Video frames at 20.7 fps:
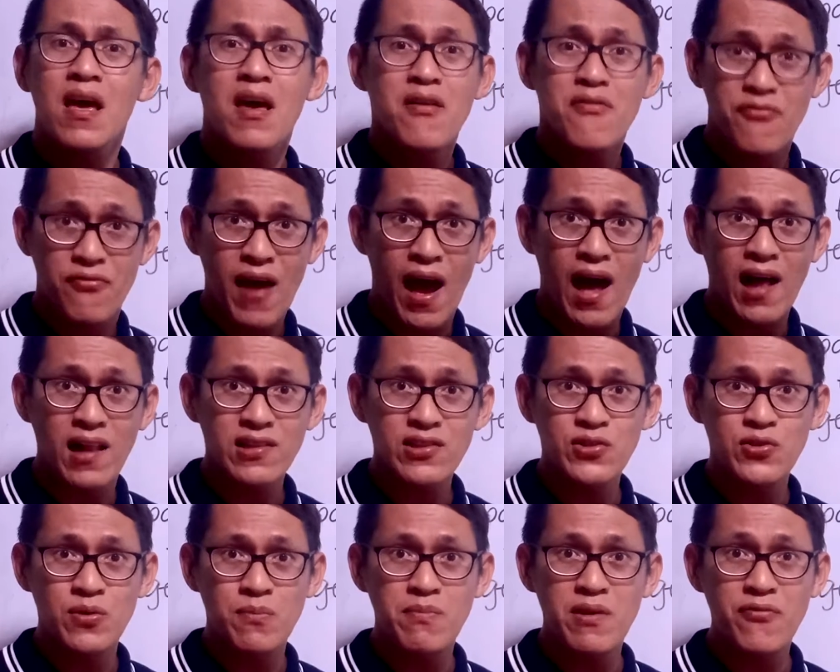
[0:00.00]

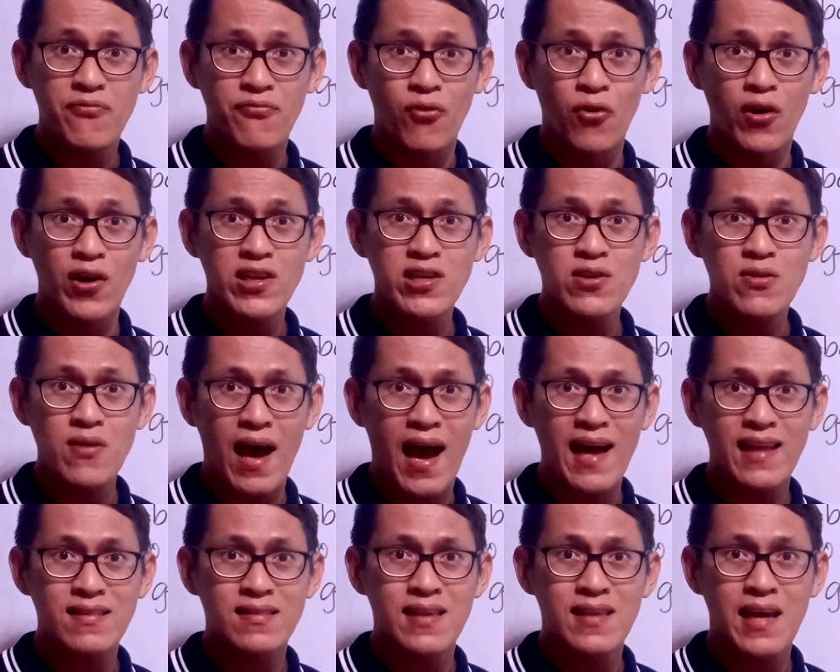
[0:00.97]
value before you
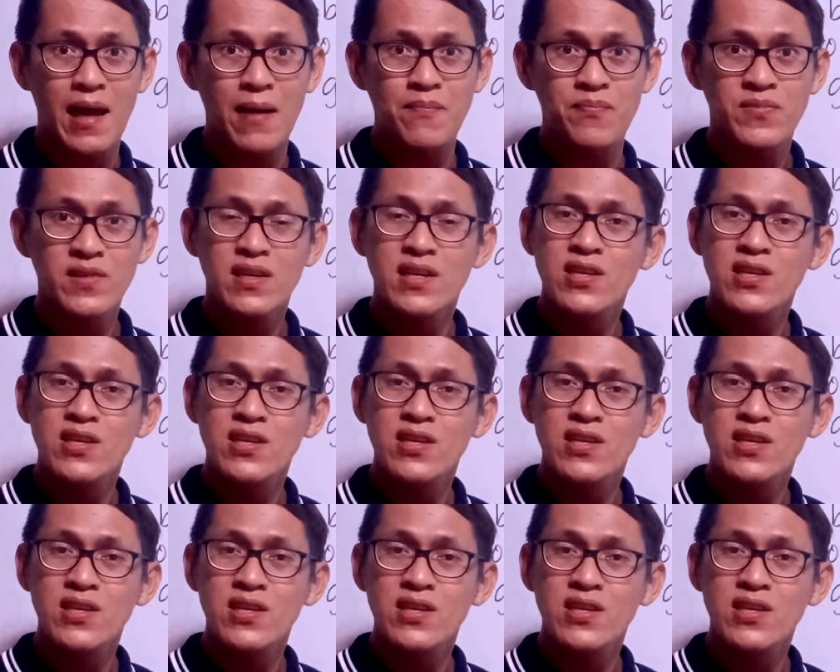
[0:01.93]
add them.